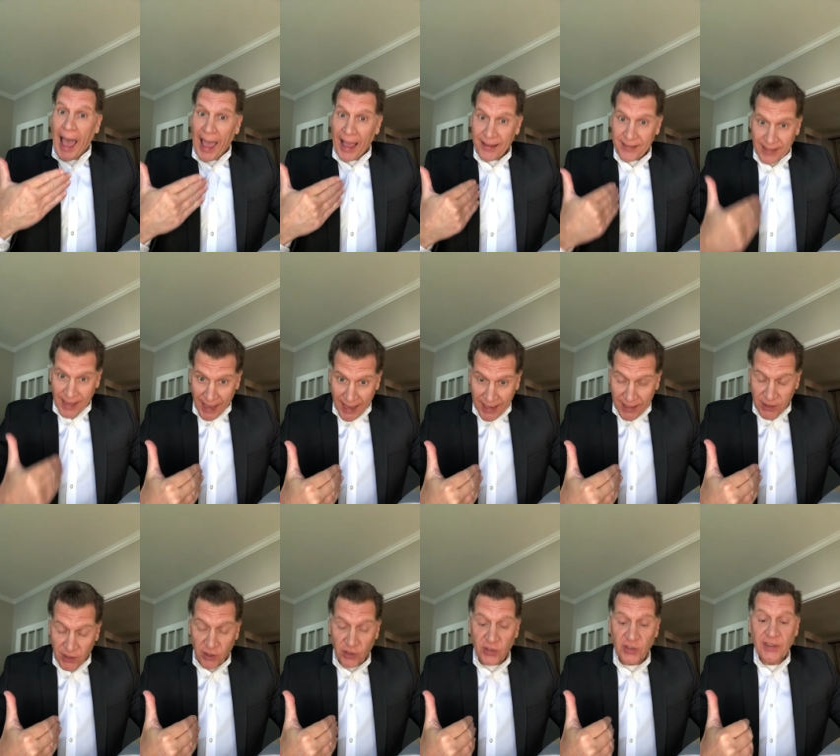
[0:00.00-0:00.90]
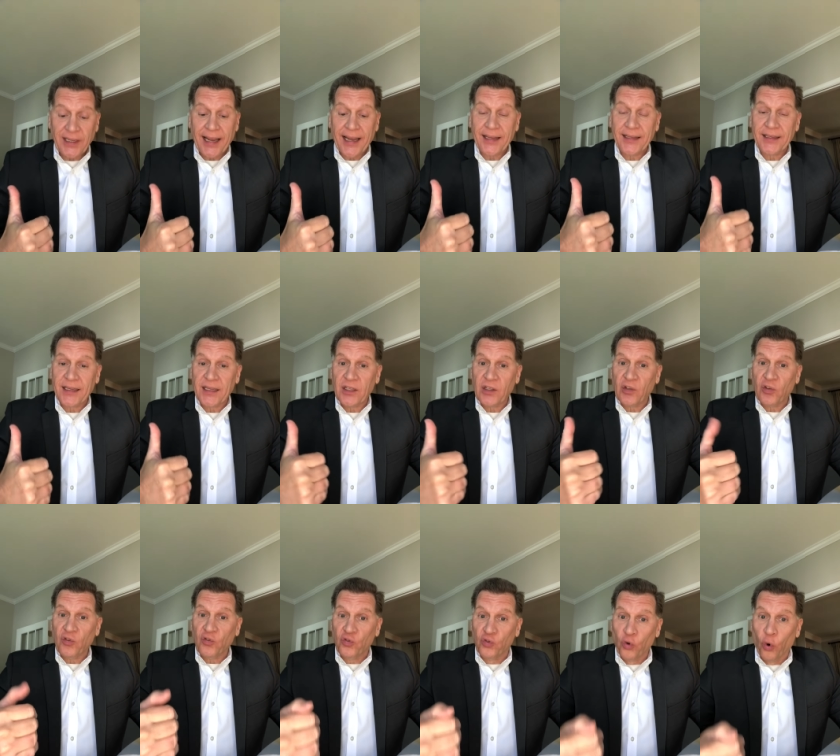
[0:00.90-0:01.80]
as I understand
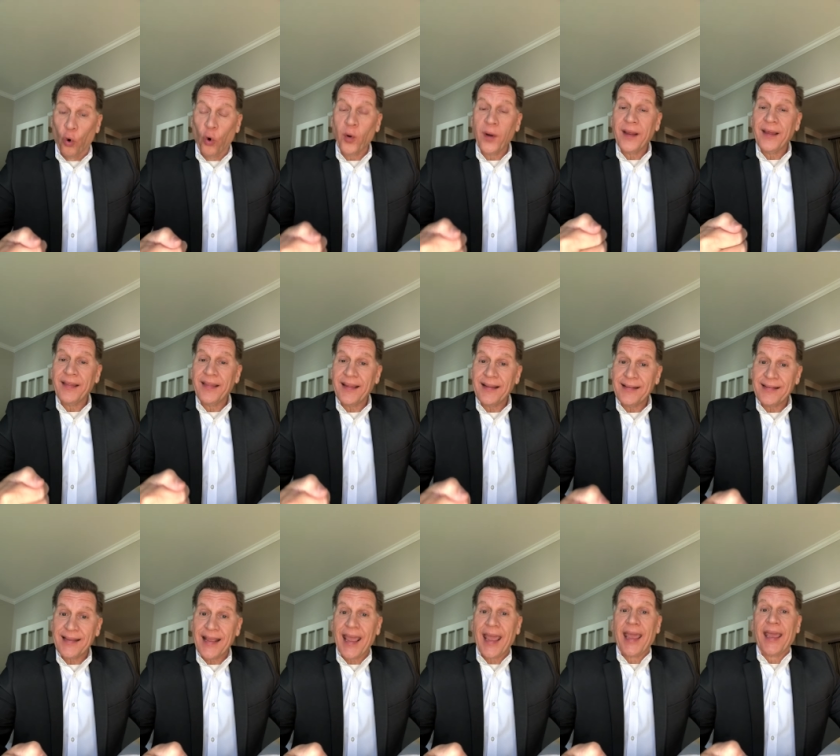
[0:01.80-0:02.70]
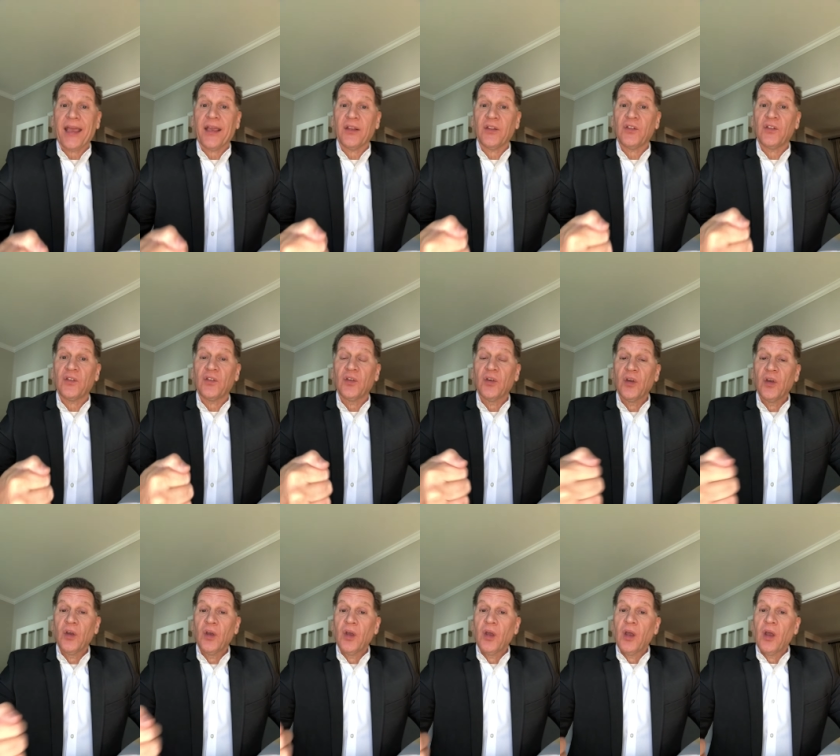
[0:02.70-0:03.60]
it, during the days
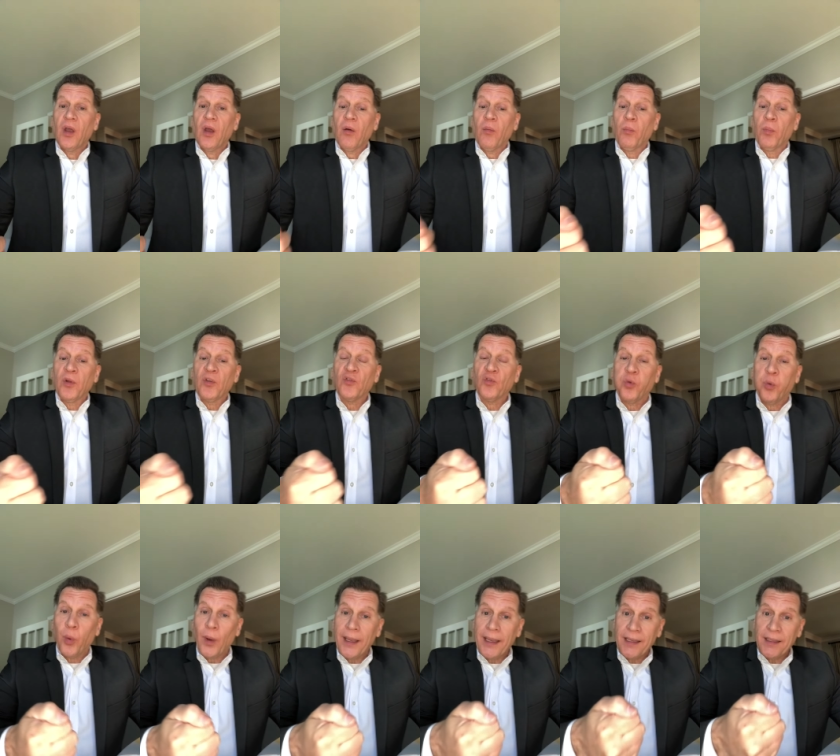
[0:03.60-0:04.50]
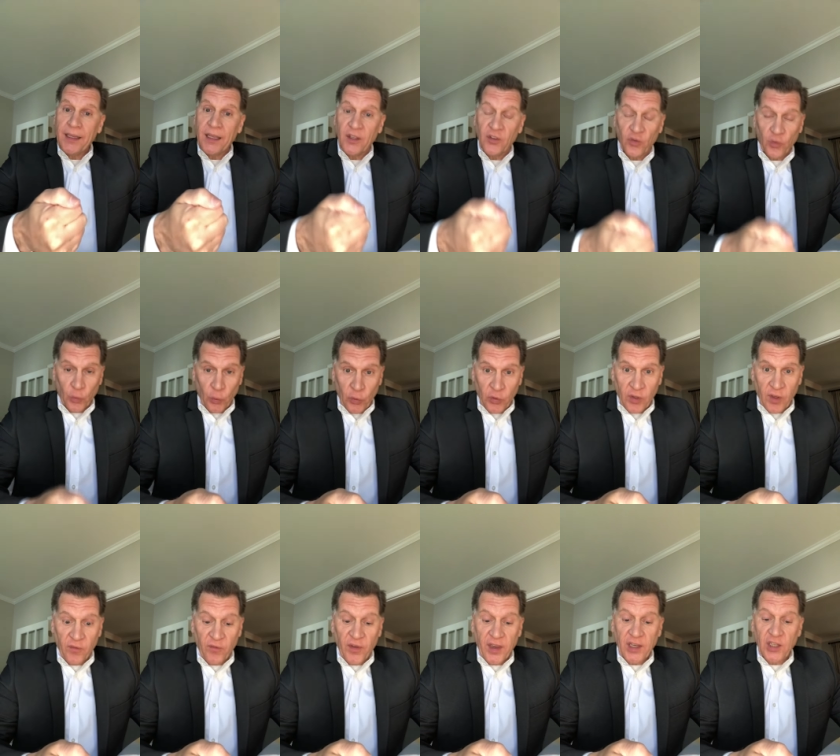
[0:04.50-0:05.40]
between his
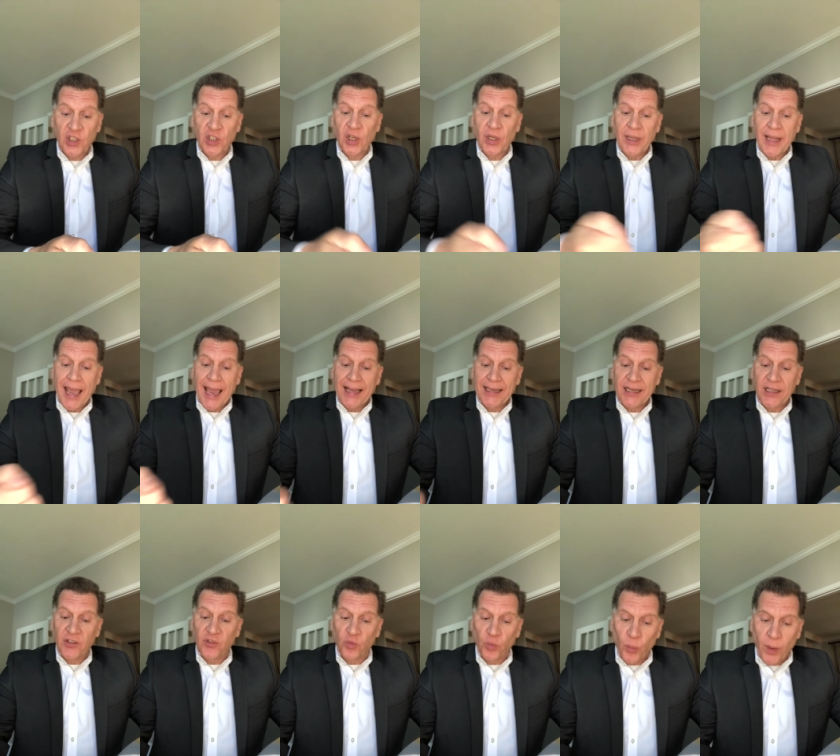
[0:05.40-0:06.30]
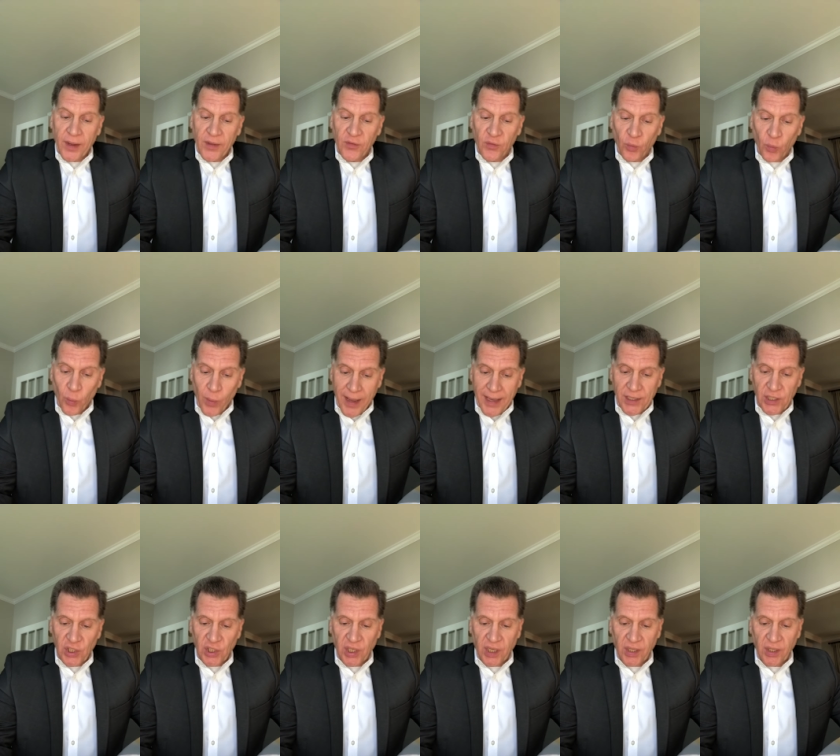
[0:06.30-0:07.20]
crucifixion and his
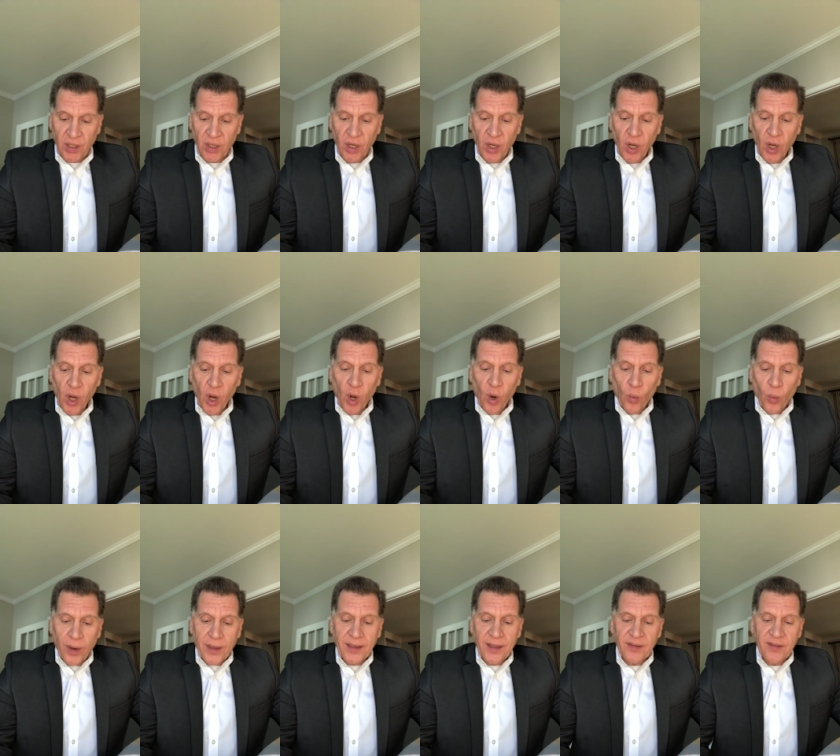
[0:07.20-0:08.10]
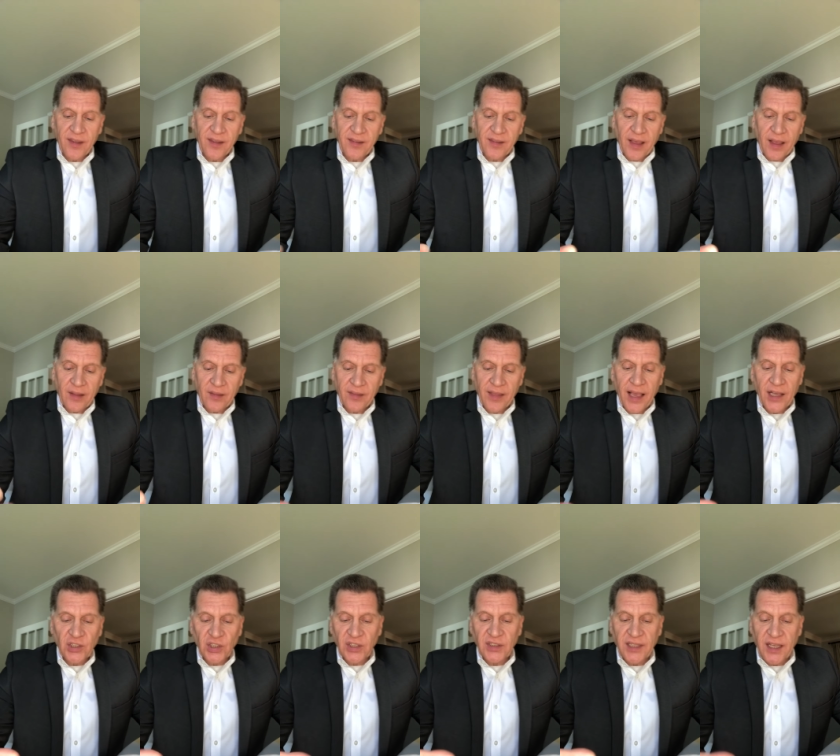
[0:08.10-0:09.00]
resurrection, when it says it
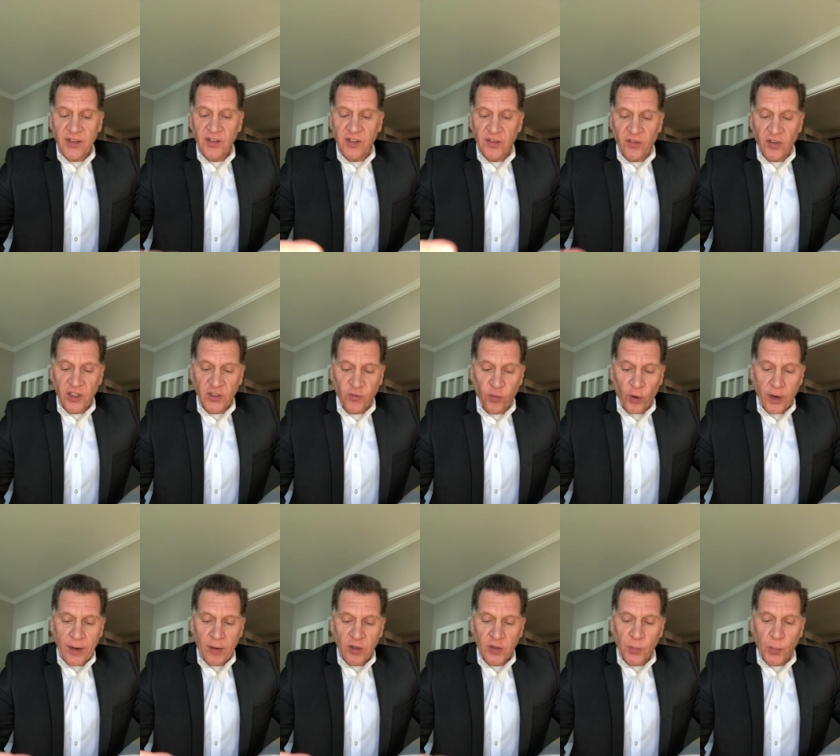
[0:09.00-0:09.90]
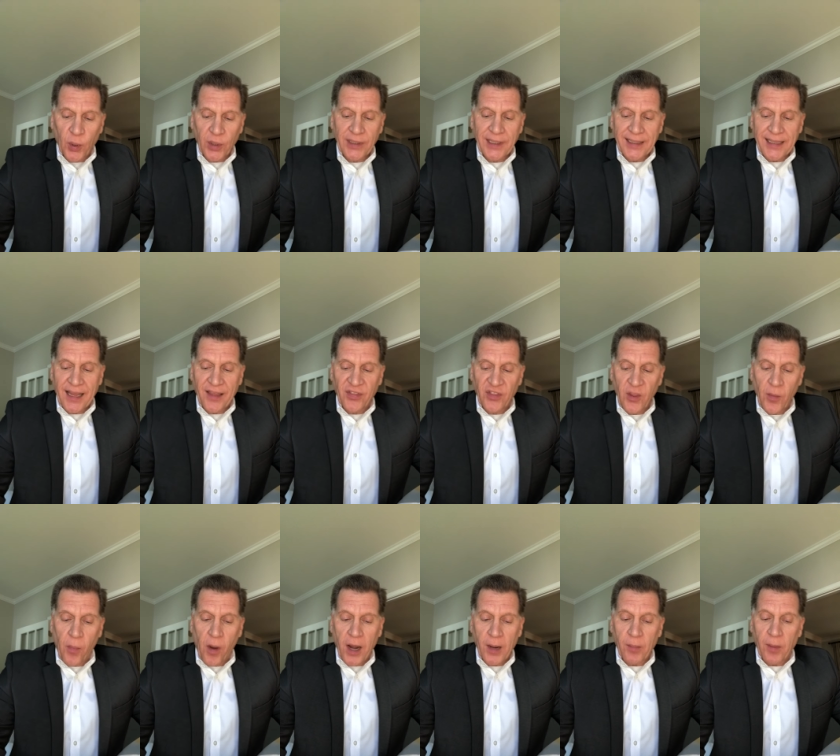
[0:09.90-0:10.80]
actually says in the verse 4 he was put to death in the
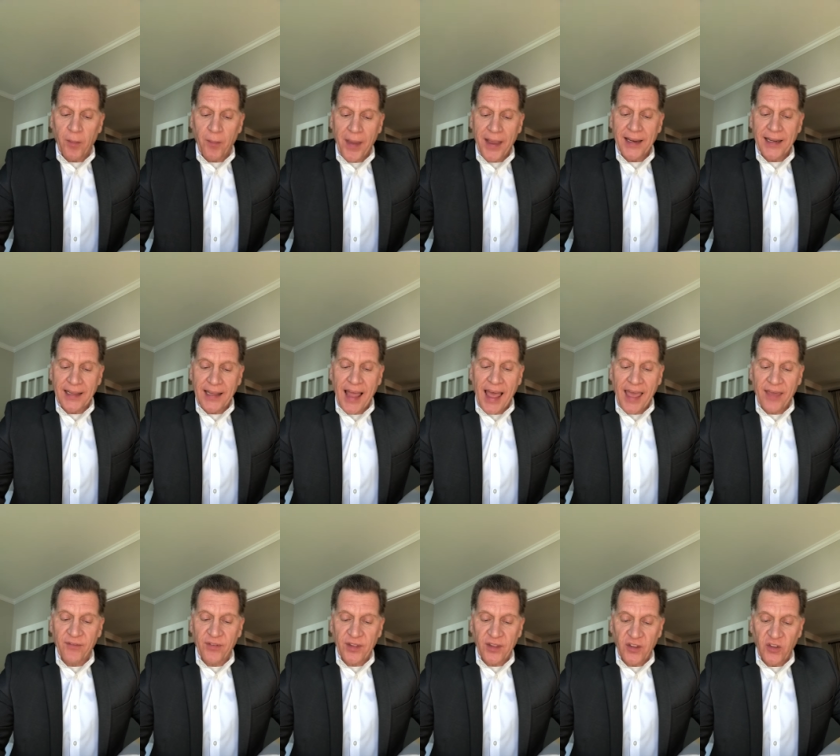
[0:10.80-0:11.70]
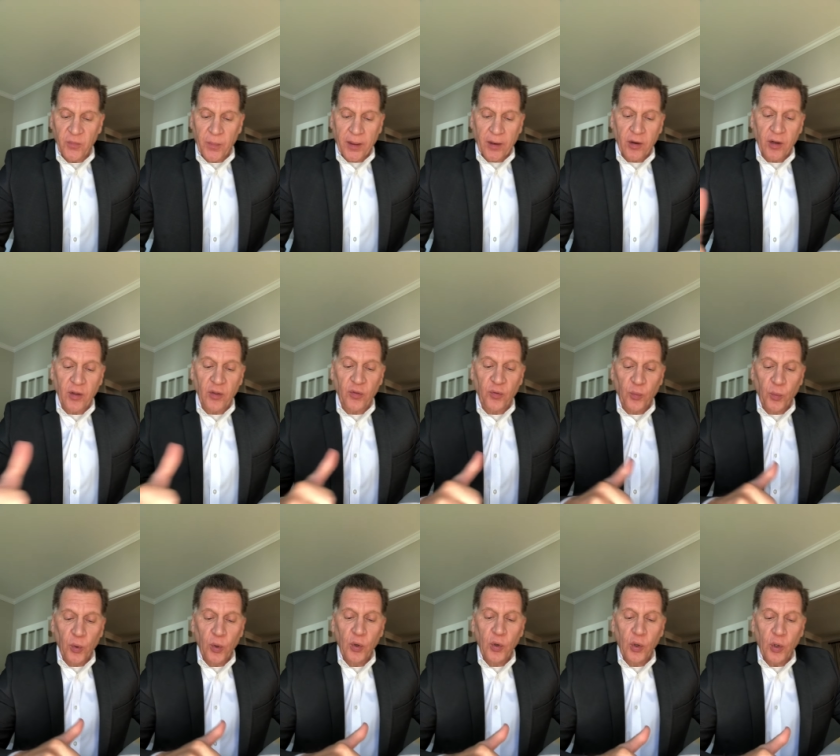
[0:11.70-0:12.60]
body but made alive in the spirit
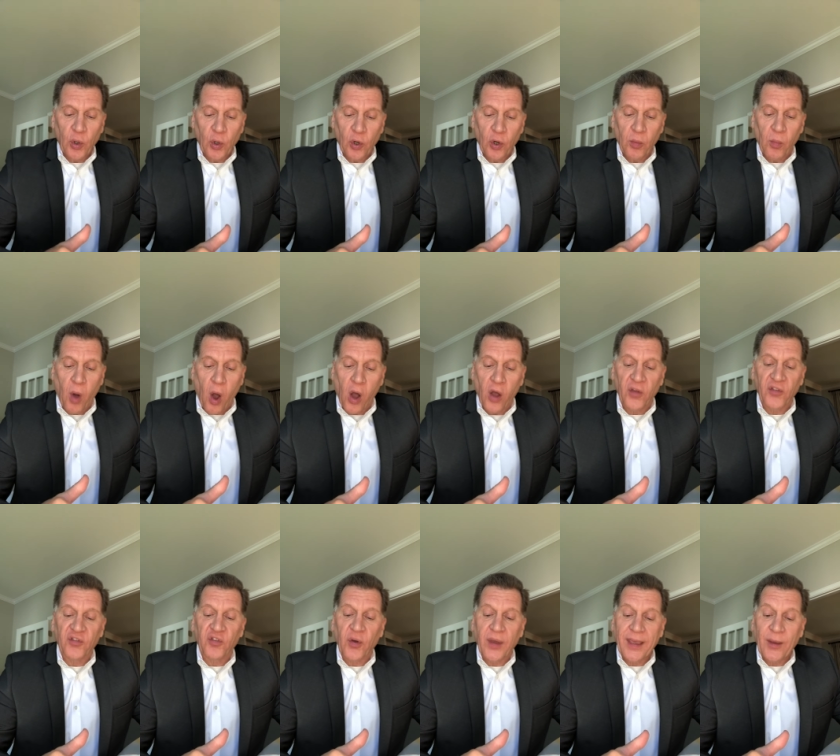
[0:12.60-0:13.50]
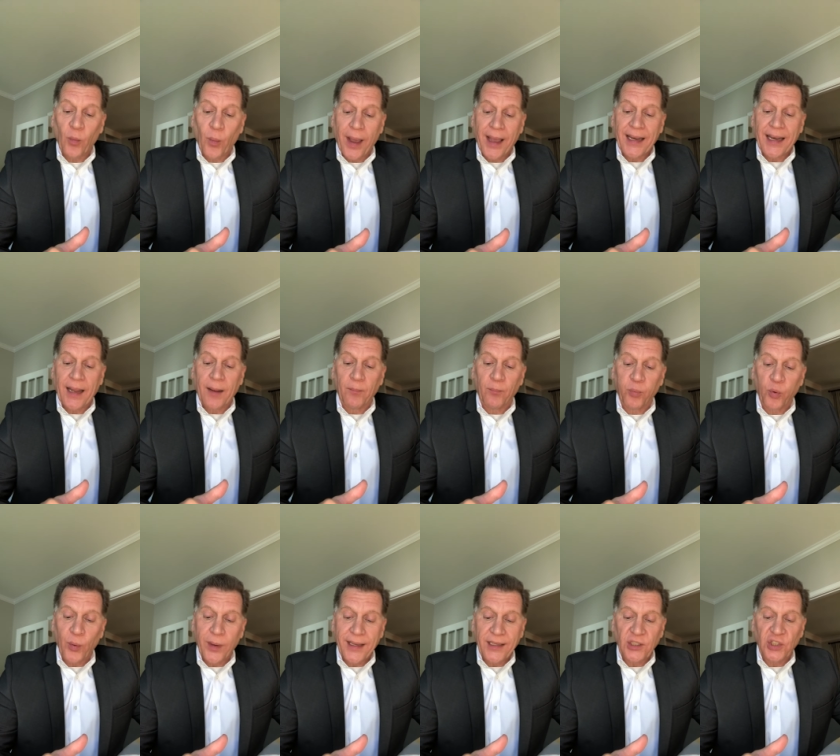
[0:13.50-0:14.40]
through whom also he went and
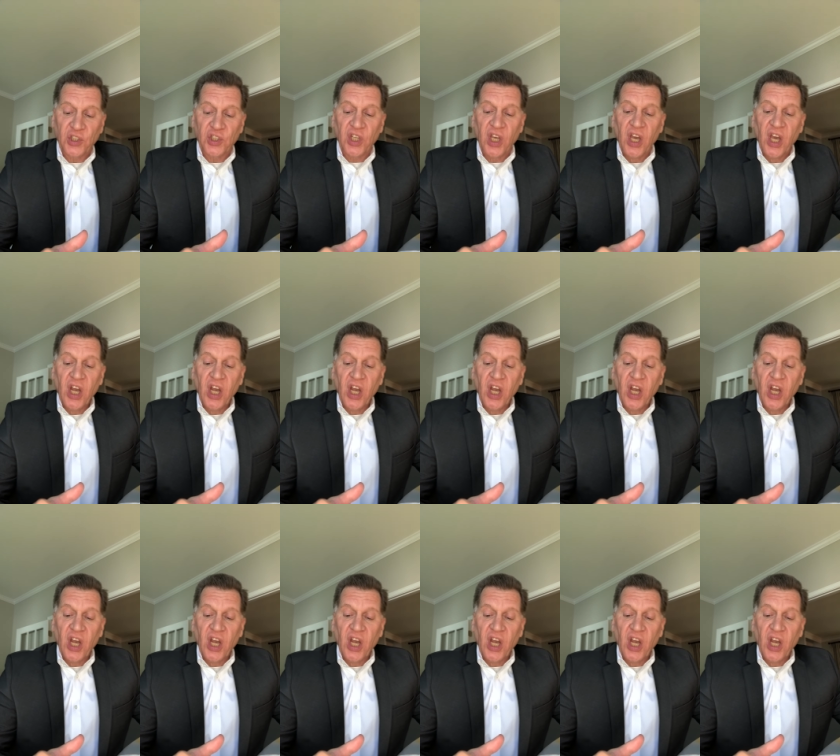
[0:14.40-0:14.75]
preached